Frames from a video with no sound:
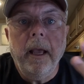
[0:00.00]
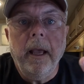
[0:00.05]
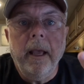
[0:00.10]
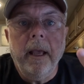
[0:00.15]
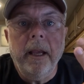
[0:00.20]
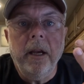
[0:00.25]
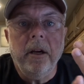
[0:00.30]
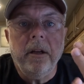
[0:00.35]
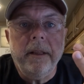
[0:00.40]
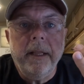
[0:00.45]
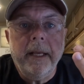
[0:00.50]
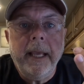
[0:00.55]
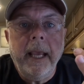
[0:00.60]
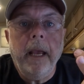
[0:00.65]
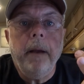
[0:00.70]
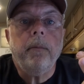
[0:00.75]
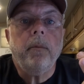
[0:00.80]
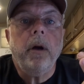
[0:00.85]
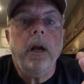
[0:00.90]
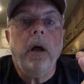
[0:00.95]
here at the
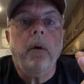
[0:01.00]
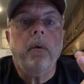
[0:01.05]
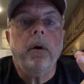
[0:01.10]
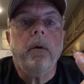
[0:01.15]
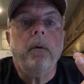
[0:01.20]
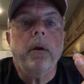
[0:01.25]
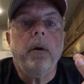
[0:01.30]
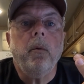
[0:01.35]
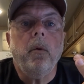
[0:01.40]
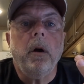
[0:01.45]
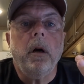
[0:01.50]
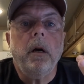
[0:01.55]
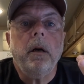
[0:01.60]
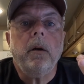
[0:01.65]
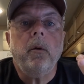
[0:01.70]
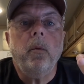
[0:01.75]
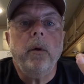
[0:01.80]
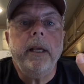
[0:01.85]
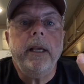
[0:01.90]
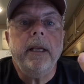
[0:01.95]
campground where we
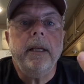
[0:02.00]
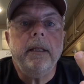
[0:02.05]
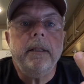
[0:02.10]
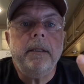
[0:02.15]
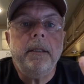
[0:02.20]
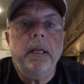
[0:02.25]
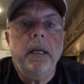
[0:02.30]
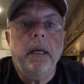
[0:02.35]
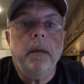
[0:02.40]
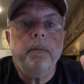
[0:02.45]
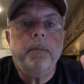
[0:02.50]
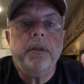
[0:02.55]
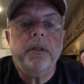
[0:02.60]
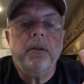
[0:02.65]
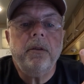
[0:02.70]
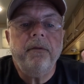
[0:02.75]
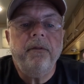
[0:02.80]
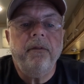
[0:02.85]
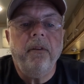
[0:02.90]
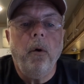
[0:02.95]
work, we get tips
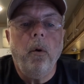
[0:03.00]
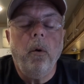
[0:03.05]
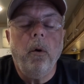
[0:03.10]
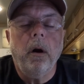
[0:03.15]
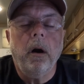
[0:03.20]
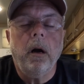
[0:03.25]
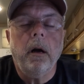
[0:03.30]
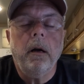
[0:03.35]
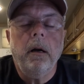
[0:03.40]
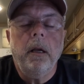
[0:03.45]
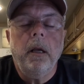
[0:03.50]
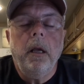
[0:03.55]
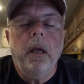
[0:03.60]
for